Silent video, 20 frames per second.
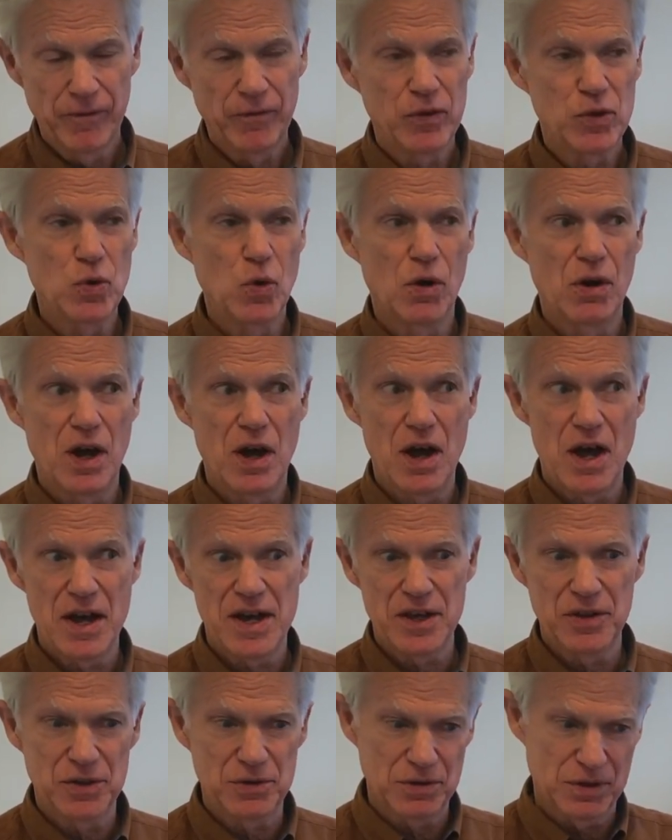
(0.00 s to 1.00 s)
You're
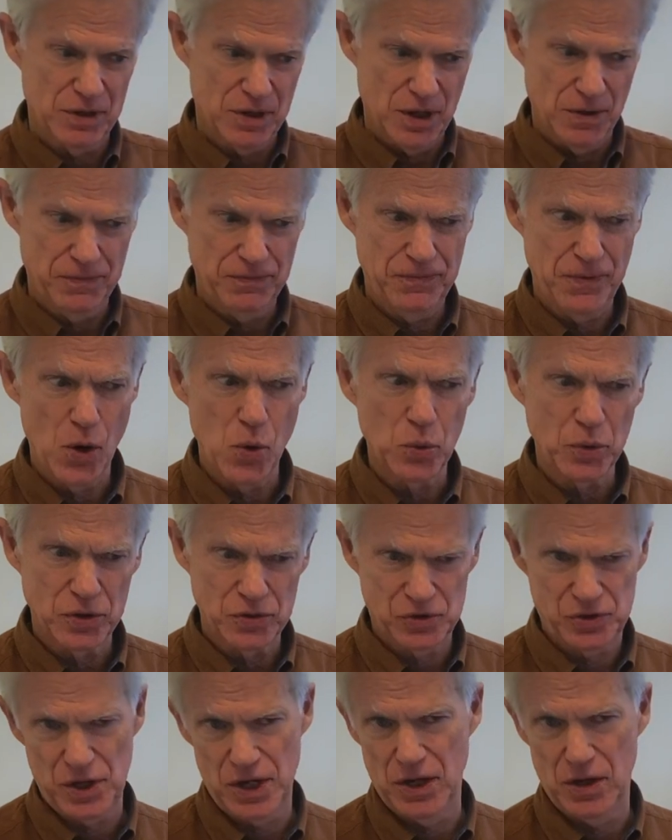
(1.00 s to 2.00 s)
either a folk
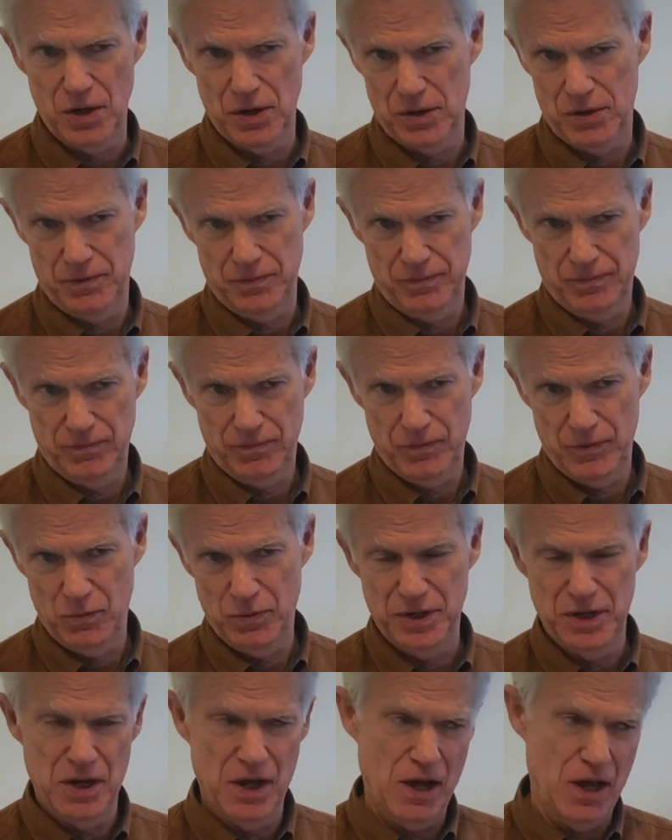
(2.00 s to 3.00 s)
singer
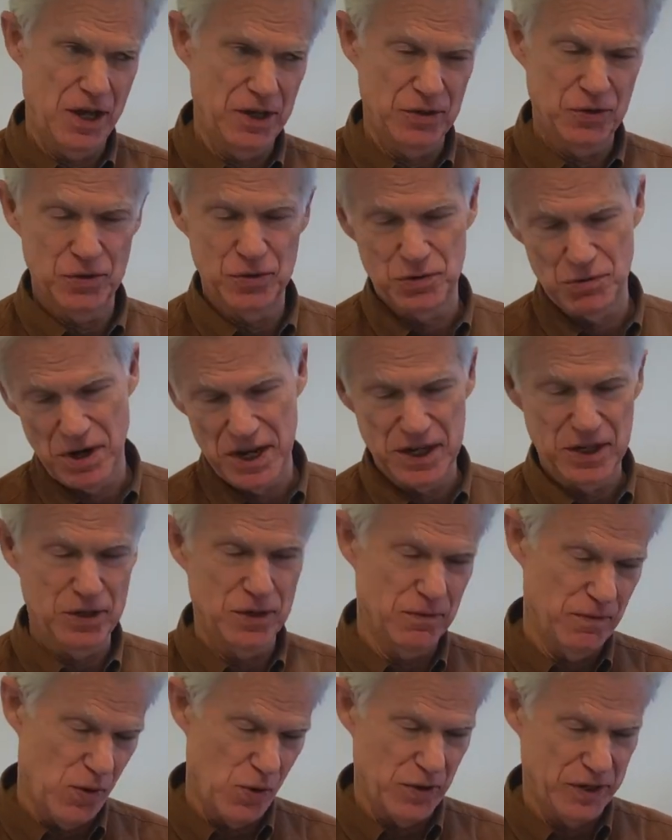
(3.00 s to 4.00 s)
with an untrained
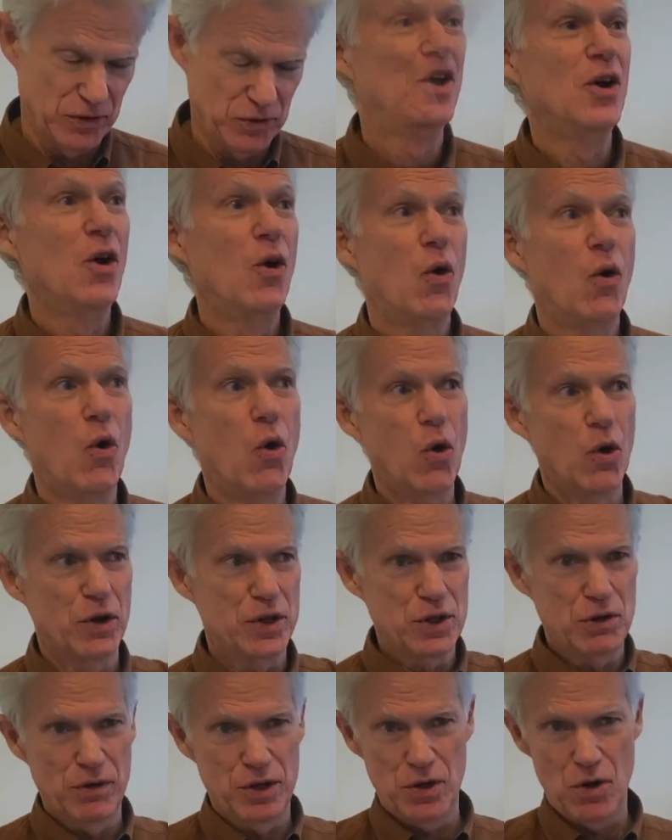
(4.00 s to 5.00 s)
voice, or
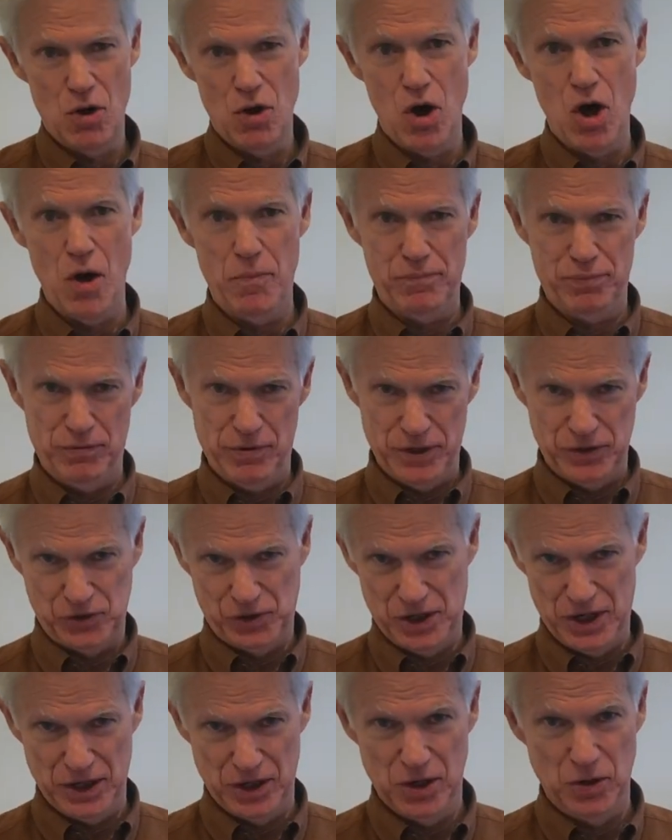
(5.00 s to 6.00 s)
you're an opera
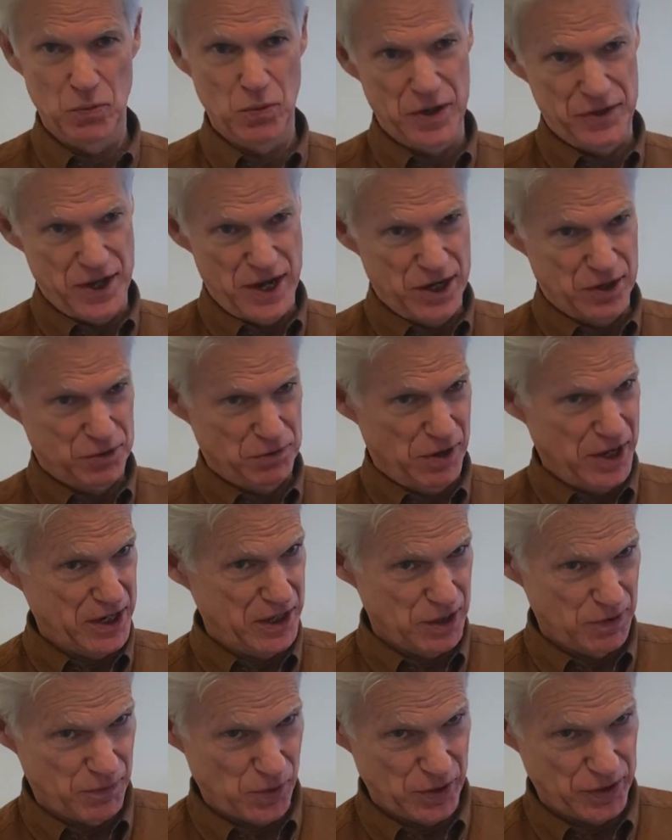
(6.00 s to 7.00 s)
singer with a
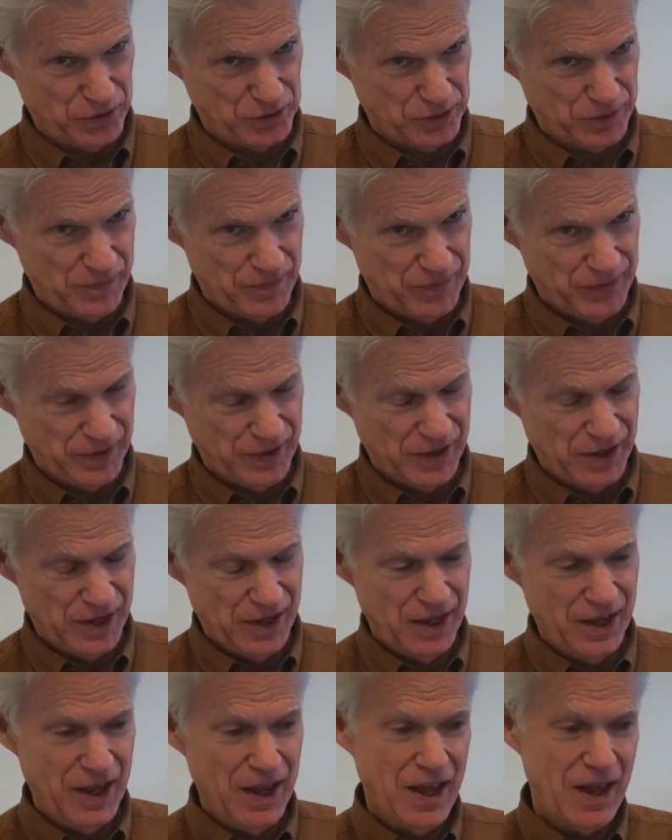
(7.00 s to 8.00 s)
trained voice.
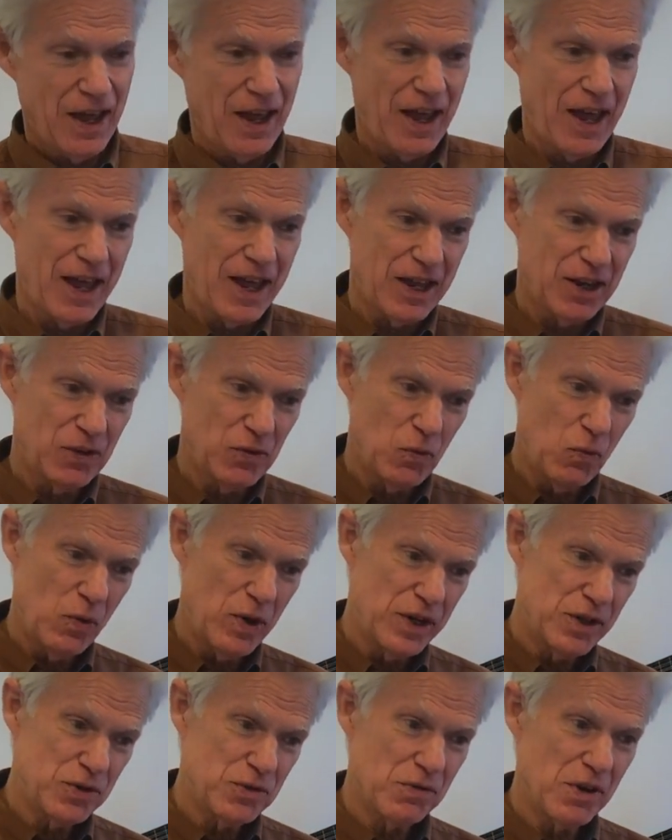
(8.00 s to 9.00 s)
And
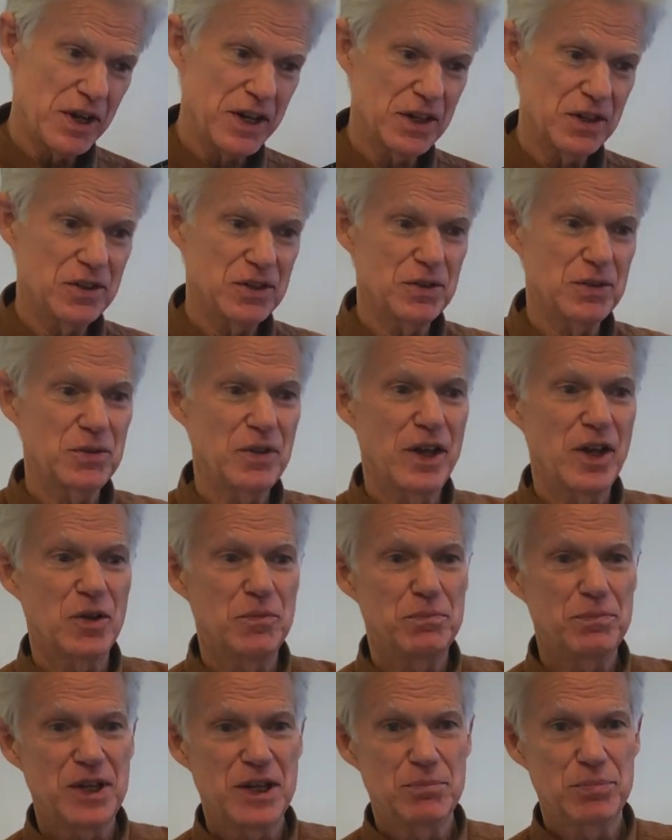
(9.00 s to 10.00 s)
we're trying to
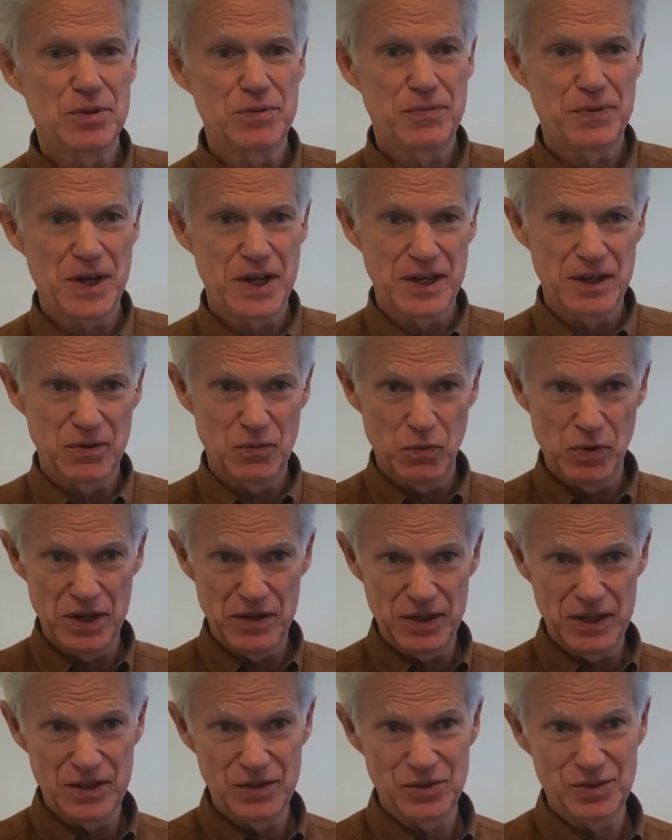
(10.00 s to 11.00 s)
help people find where
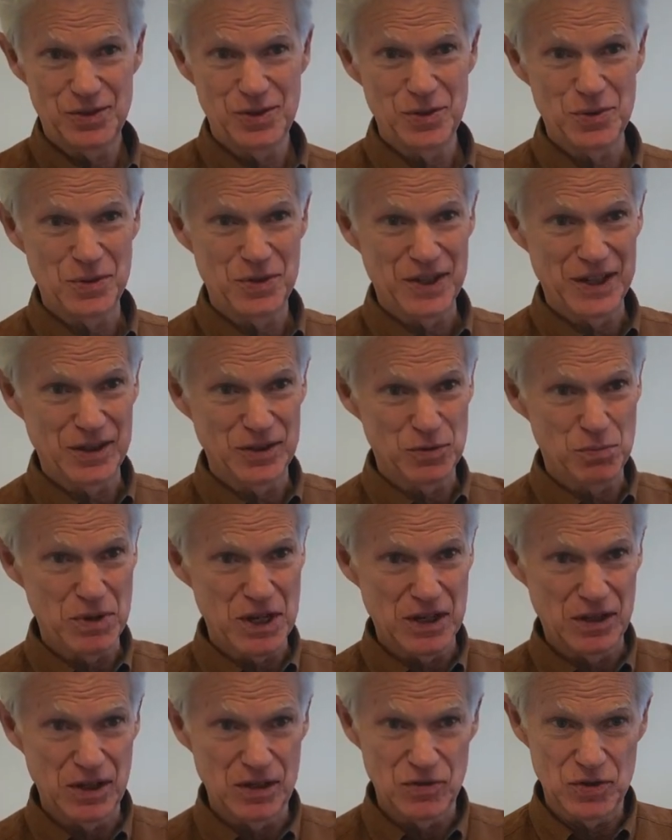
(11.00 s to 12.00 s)
these two things
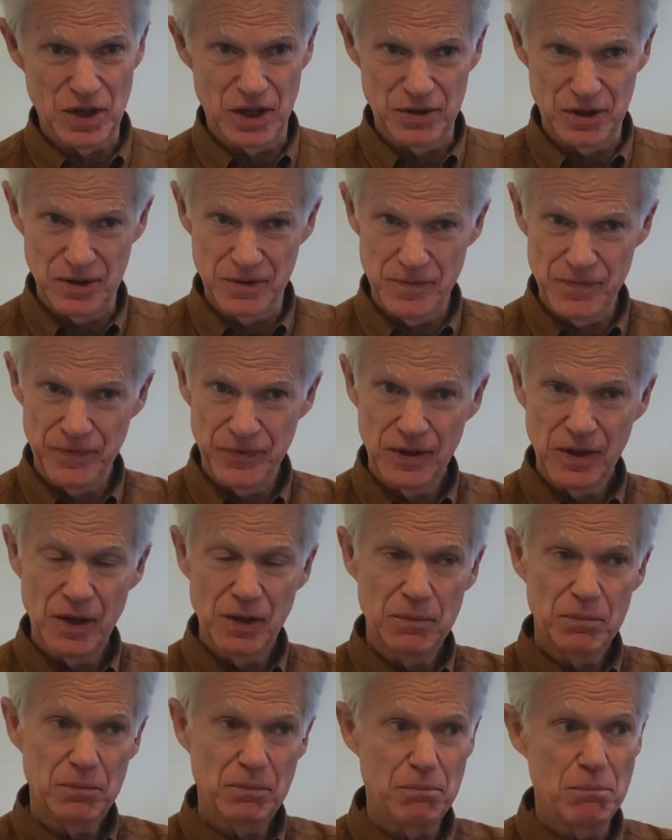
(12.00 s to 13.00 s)
meet each other.
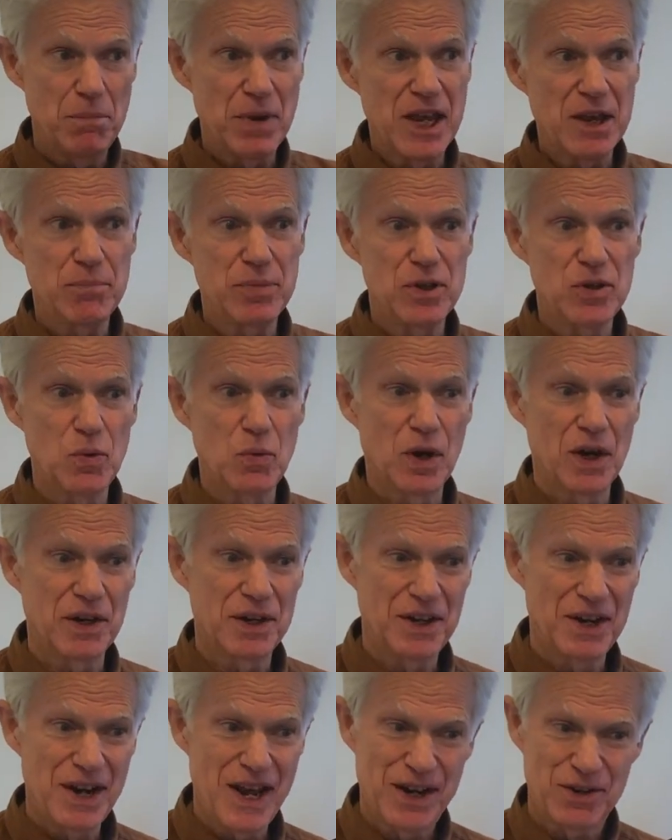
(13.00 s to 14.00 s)
Maybe you are
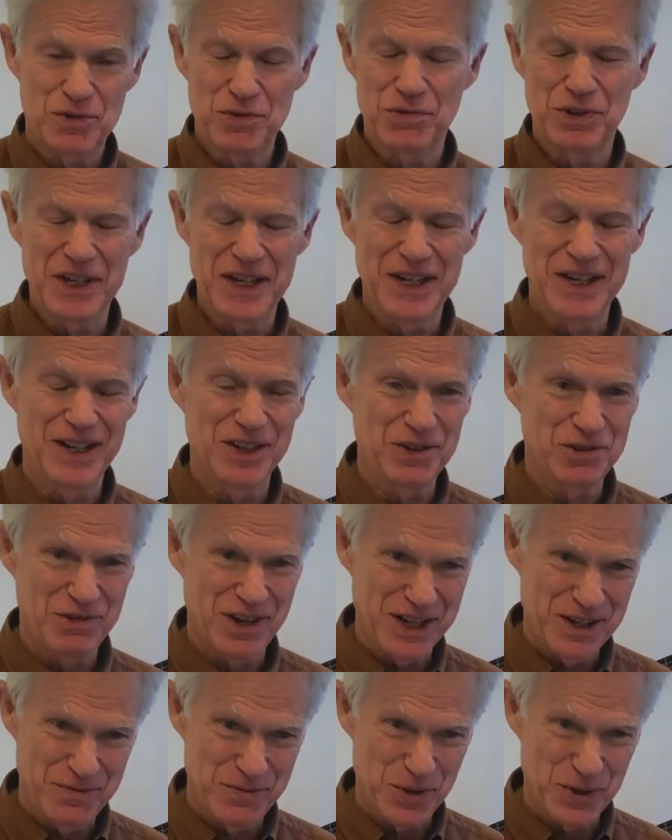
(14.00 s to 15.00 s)
naturally an
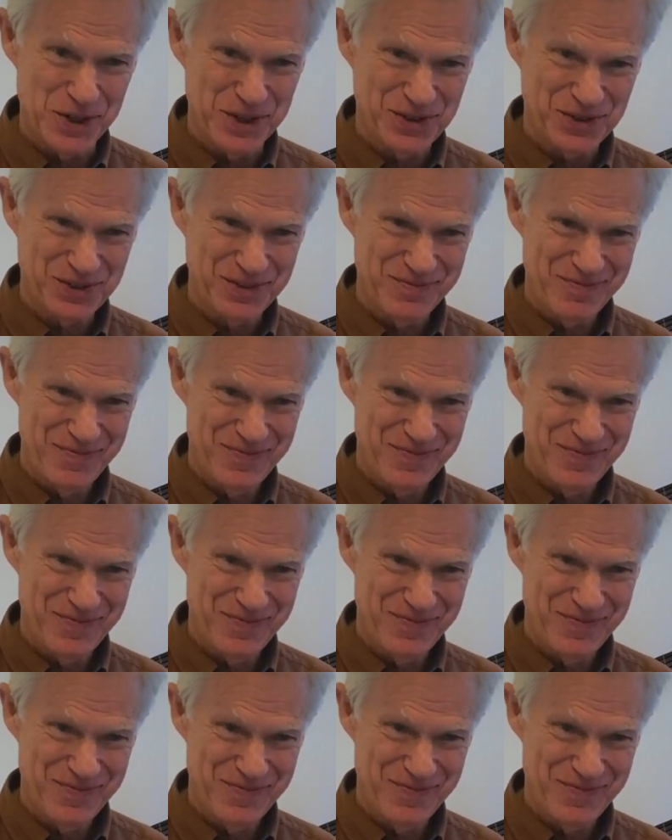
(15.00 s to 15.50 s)
untrained voice,